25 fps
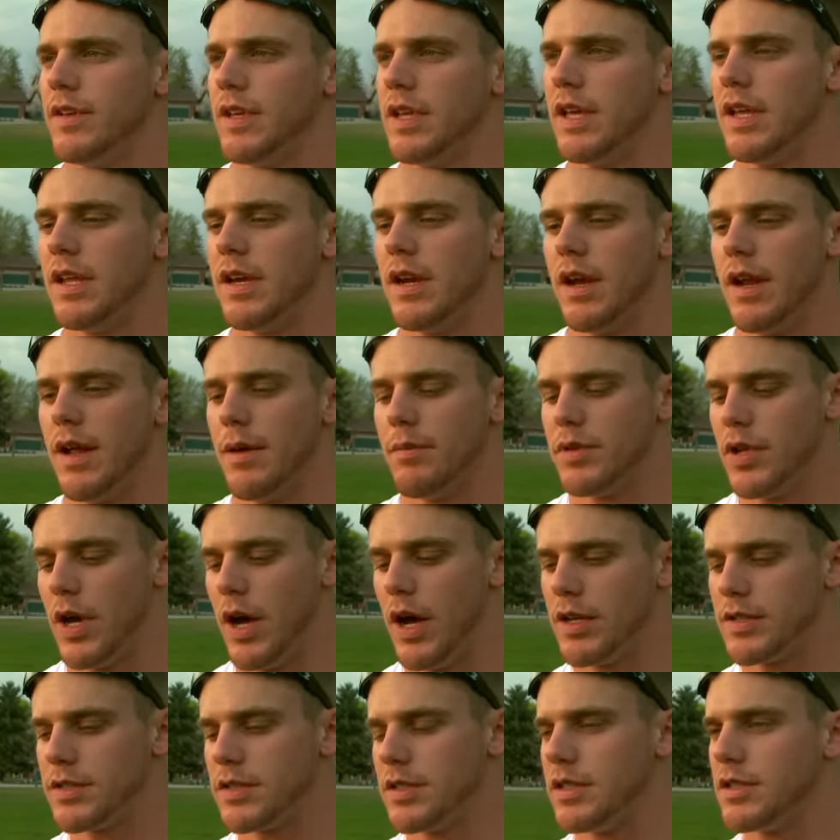He ended up
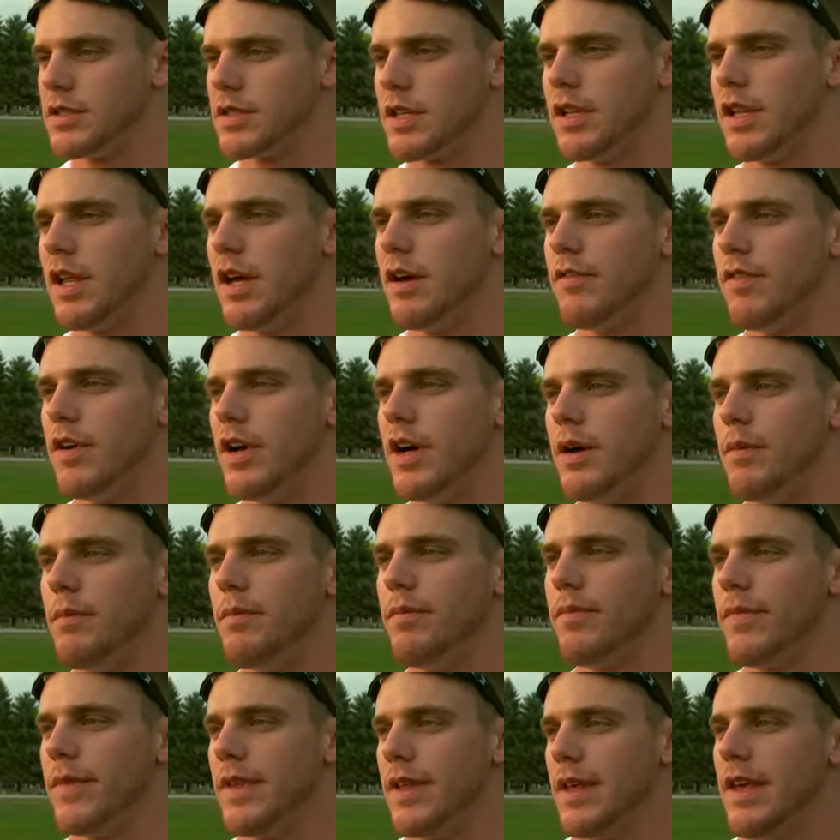tossing his glove up,
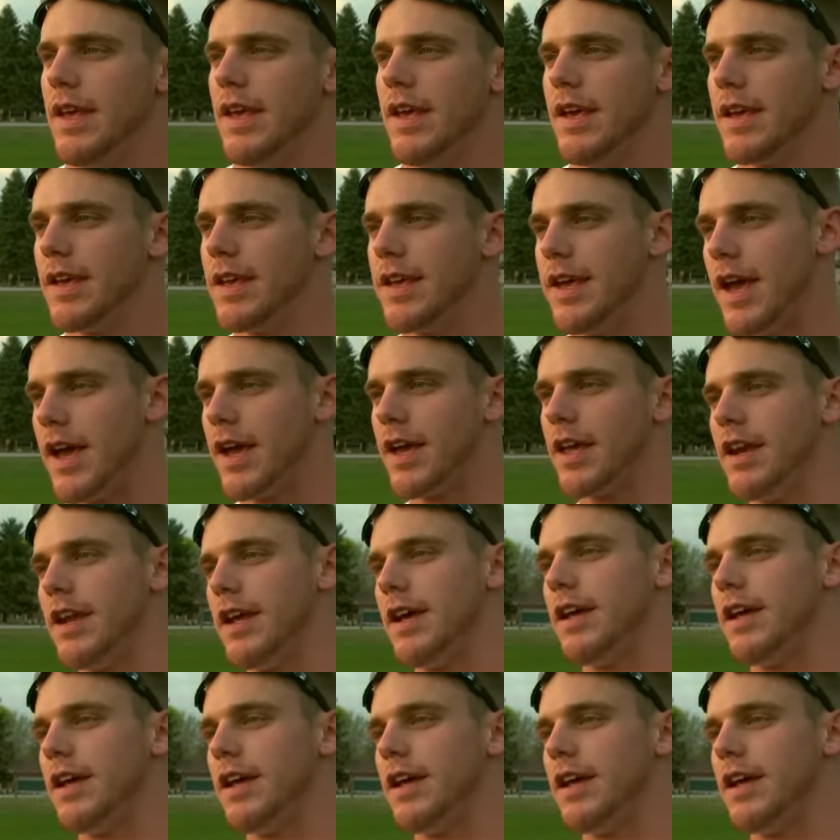kicking